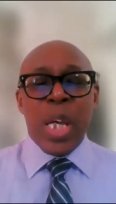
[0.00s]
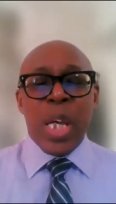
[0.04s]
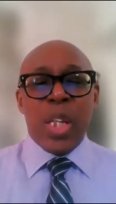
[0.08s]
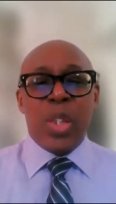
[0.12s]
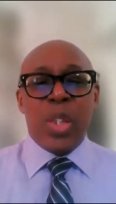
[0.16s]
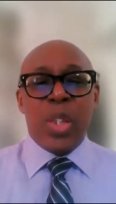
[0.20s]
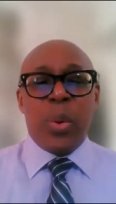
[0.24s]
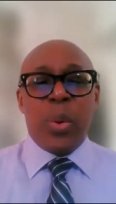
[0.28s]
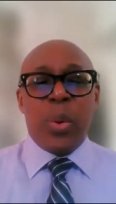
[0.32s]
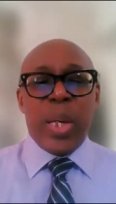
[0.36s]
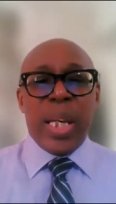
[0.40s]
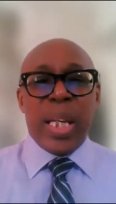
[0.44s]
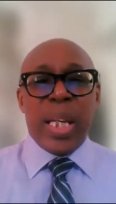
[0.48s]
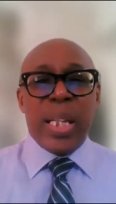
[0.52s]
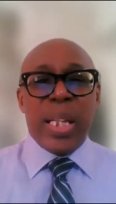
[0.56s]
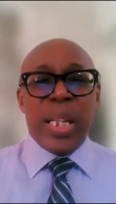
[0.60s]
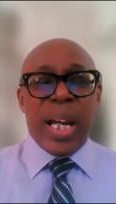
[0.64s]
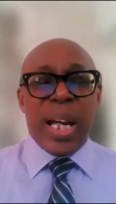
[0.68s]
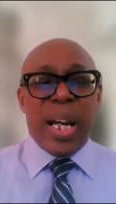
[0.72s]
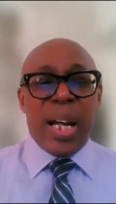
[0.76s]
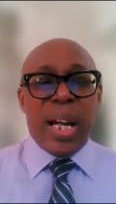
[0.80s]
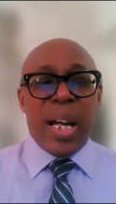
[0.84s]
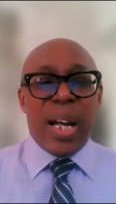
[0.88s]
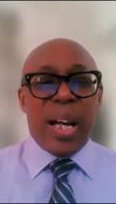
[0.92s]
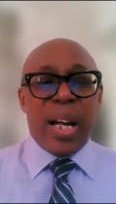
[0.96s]
doing
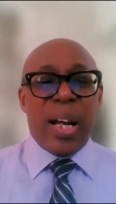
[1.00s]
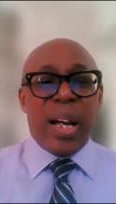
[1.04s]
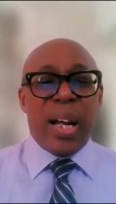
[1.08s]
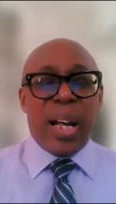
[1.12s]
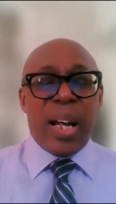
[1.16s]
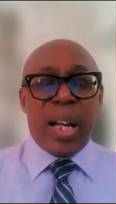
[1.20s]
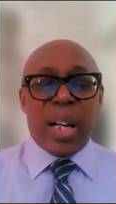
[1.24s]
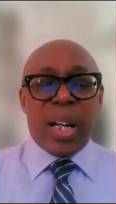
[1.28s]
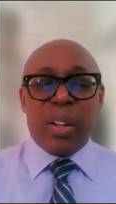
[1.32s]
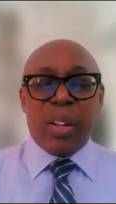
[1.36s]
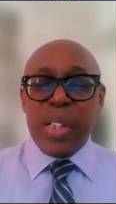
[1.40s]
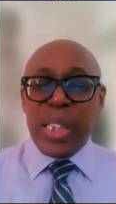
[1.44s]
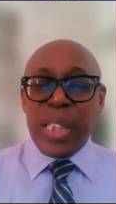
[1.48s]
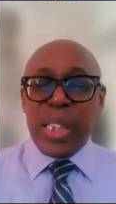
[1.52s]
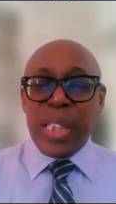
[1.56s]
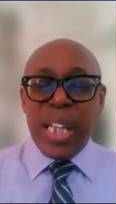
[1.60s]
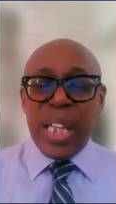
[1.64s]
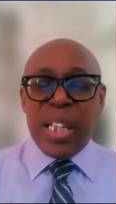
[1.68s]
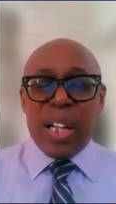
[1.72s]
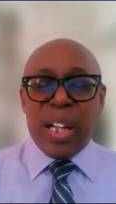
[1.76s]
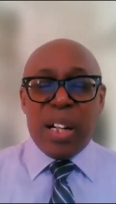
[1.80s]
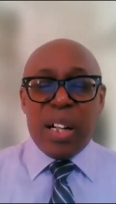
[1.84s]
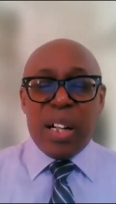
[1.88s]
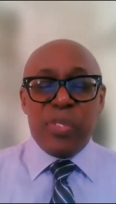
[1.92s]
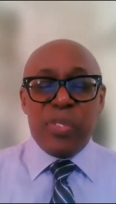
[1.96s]
a critique
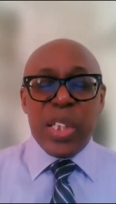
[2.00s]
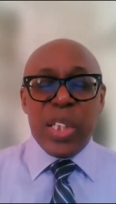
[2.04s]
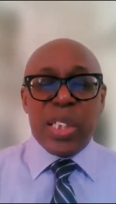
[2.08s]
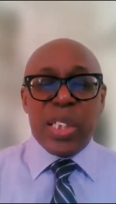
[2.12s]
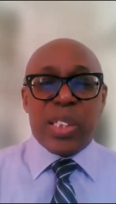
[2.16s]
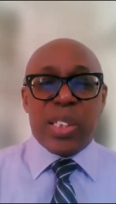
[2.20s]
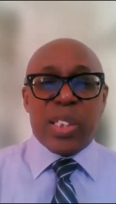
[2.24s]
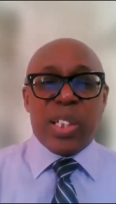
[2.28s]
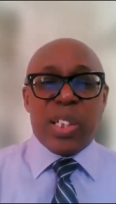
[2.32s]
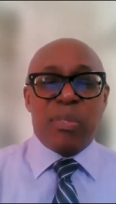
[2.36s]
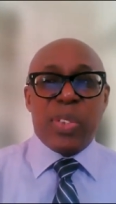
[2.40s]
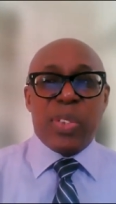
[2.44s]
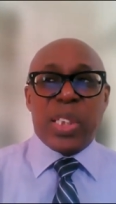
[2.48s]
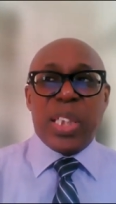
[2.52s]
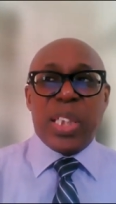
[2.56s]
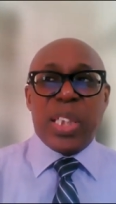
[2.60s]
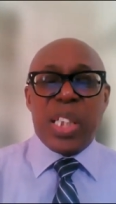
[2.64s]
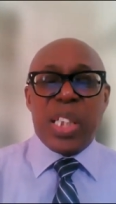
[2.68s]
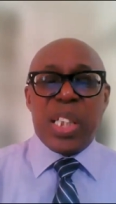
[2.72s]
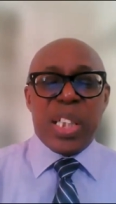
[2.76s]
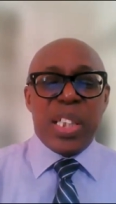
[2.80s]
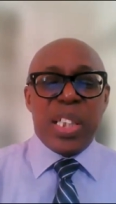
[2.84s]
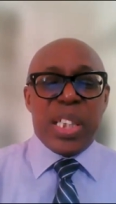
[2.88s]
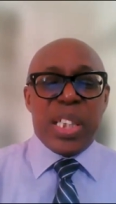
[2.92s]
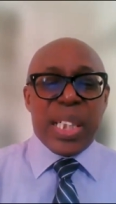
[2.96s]
of this
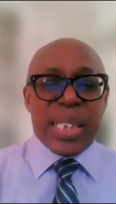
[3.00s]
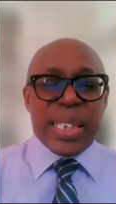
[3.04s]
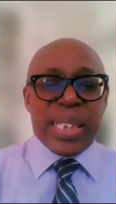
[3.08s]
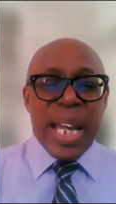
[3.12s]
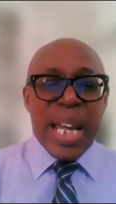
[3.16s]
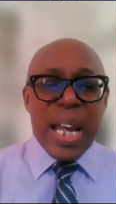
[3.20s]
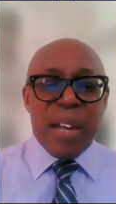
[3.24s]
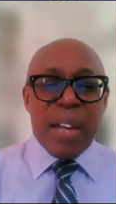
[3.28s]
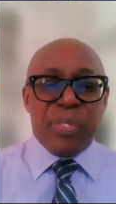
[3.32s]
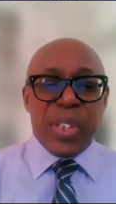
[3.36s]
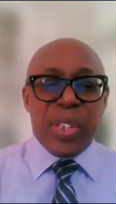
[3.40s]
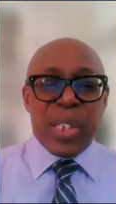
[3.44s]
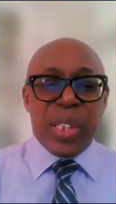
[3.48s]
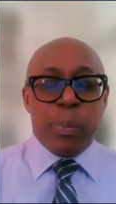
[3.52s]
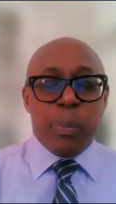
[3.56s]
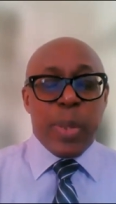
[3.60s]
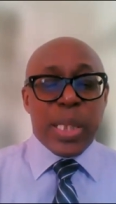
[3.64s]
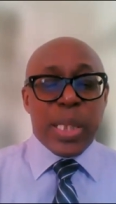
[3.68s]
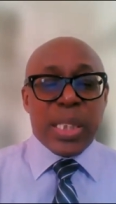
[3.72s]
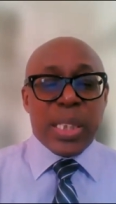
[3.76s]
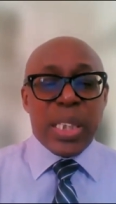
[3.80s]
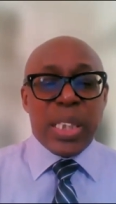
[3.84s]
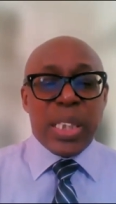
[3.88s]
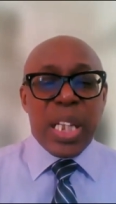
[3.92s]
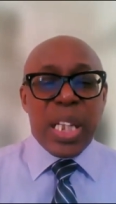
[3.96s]
conversation just after the
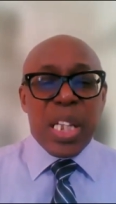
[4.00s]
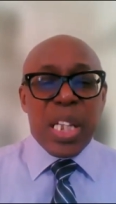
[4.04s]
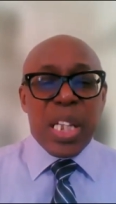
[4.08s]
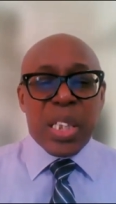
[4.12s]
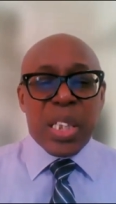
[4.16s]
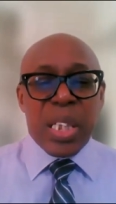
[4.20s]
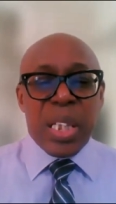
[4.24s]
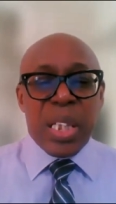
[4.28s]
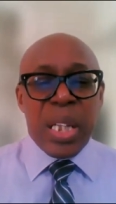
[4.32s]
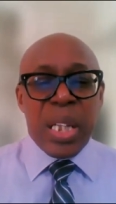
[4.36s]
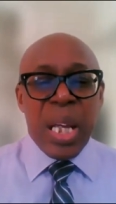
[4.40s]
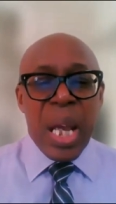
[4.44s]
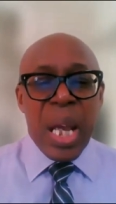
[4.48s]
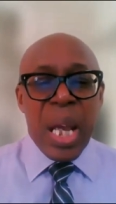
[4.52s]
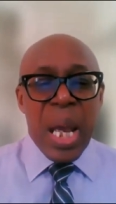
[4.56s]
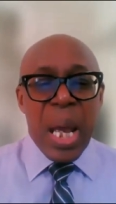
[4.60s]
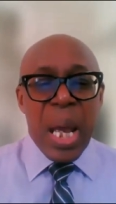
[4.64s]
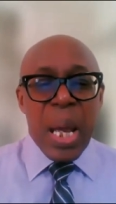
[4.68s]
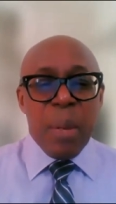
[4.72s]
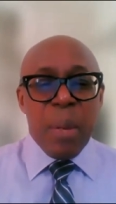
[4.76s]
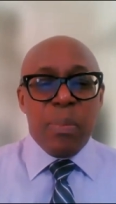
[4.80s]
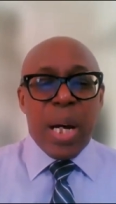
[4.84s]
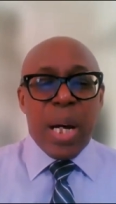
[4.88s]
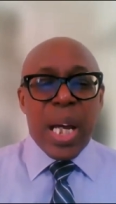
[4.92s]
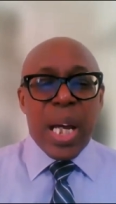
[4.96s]
presentation
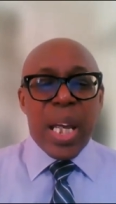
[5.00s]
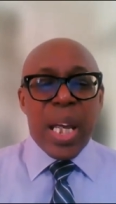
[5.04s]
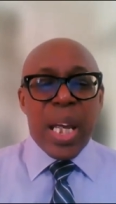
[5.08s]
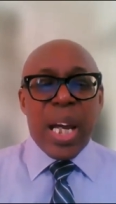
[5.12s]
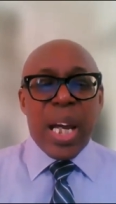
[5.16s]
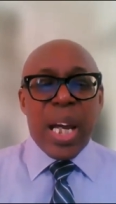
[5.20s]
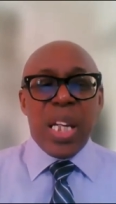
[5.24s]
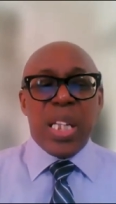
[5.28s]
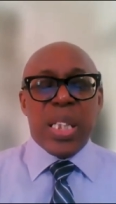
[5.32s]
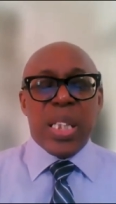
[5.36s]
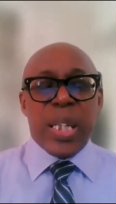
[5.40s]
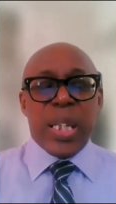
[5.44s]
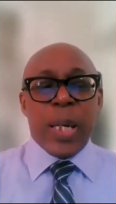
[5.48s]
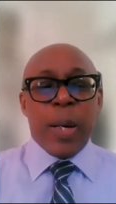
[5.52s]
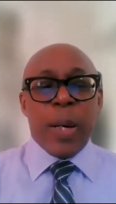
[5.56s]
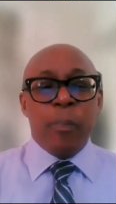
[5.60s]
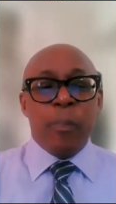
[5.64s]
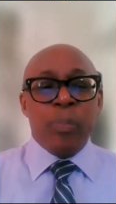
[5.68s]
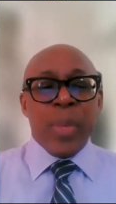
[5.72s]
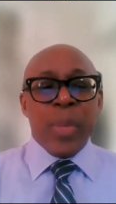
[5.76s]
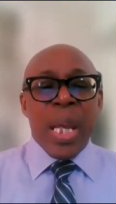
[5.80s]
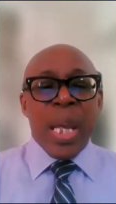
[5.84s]
by Aisha.